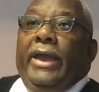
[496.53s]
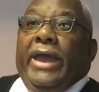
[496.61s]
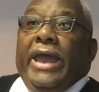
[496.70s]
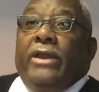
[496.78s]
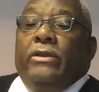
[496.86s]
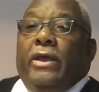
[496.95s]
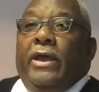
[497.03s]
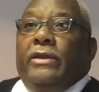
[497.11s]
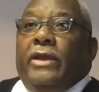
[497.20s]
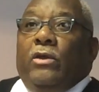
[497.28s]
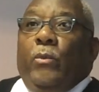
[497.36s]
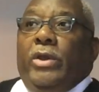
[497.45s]
And
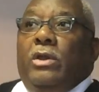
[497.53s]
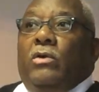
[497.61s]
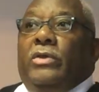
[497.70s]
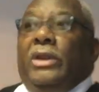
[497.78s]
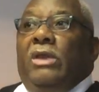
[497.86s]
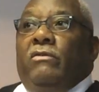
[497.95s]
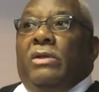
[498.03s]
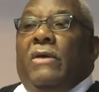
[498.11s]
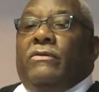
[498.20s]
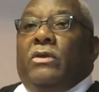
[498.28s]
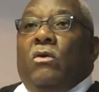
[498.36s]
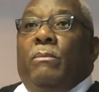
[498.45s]
we know that even
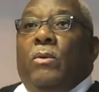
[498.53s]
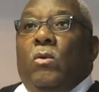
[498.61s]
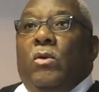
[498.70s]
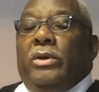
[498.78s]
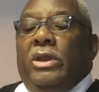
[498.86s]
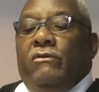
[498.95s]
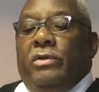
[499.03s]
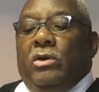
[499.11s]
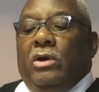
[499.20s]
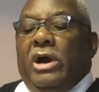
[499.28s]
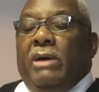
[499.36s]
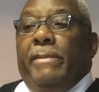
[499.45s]
after they were born, even
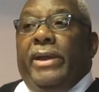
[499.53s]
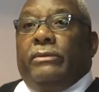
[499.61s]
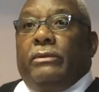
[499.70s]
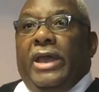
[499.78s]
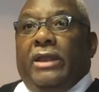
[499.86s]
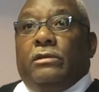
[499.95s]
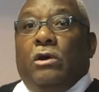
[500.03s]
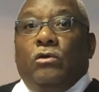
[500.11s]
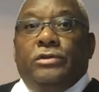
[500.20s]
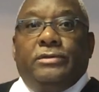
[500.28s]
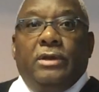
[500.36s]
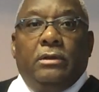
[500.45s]
though God had
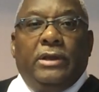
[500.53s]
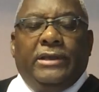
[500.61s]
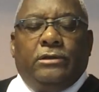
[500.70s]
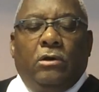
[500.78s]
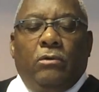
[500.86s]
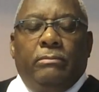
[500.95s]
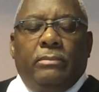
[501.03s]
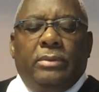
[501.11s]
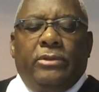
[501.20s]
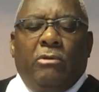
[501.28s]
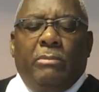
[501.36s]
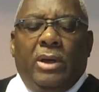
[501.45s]
told
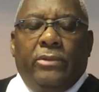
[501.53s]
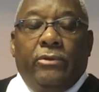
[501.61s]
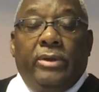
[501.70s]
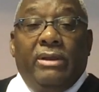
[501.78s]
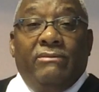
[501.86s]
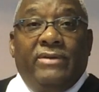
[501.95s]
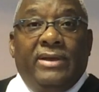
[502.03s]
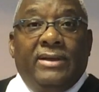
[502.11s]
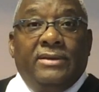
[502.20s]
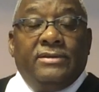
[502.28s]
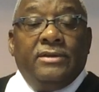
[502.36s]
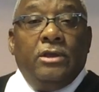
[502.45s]
their mother in
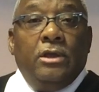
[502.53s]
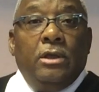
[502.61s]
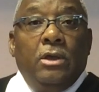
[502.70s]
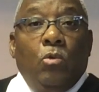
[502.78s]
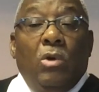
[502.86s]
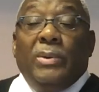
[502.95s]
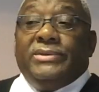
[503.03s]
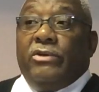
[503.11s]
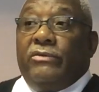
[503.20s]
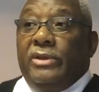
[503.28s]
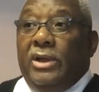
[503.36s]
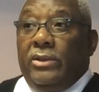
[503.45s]
advance, one would
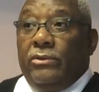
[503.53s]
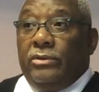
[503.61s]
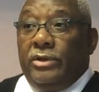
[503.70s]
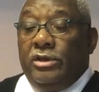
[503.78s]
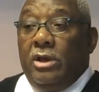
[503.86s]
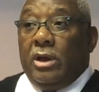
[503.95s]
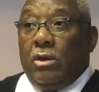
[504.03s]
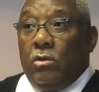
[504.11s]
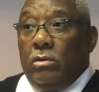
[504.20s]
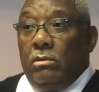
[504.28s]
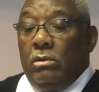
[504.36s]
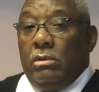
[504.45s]
serve the other. The younger
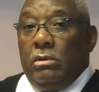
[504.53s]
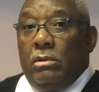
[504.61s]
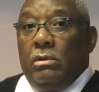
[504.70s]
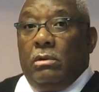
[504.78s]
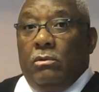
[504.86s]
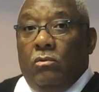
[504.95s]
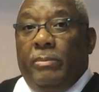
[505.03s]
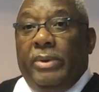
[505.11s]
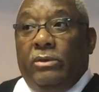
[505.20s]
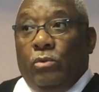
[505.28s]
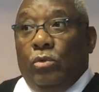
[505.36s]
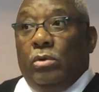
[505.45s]
would
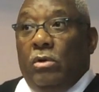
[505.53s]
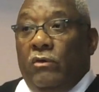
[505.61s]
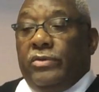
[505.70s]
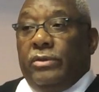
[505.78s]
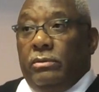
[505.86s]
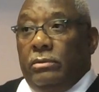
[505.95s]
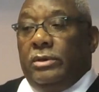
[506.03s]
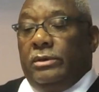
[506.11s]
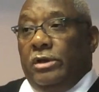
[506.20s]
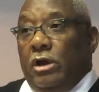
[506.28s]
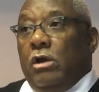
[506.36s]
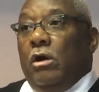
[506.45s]
be ruler over
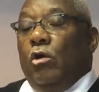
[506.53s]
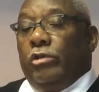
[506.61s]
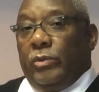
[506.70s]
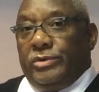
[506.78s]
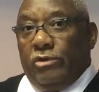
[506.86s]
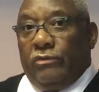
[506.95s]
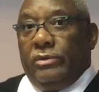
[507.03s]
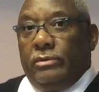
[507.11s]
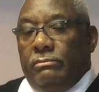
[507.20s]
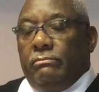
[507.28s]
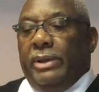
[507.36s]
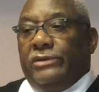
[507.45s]
the younger, older would serve
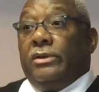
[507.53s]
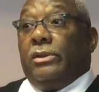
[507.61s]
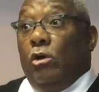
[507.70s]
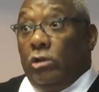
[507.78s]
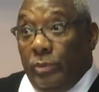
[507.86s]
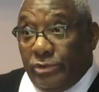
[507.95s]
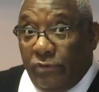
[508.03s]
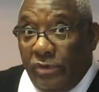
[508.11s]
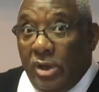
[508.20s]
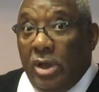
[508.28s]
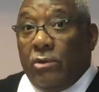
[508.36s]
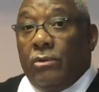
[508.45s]
the older would serve
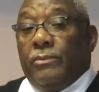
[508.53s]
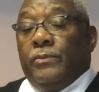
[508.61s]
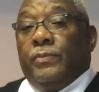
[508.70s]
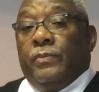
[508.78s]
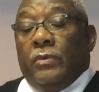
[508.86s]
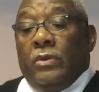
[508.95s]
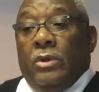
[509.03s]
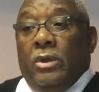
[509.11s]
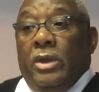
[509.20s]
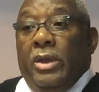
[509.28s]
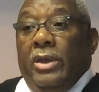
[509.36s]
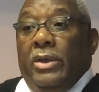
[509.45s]
the younger.
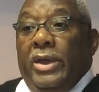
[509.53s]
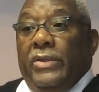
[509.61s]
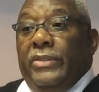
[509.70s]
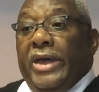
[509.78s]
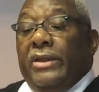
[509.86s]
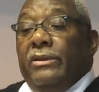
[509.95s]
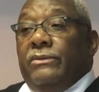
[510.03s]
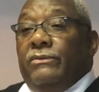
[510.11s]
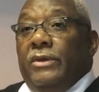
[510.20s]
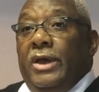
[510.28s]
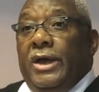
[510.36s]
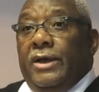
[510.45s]
And that
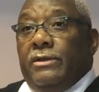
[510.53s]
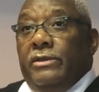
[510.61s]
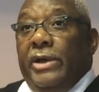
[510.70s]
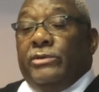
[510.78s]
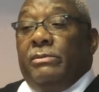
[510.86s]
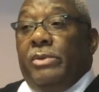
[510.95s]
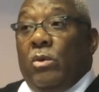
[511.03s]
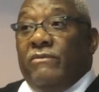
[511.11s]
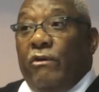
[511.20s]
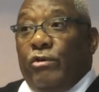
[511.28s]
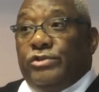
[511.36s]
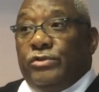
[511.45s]
there was to be a
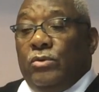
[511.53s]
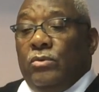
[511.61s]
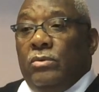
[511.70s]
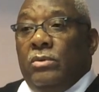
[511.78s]
reversal.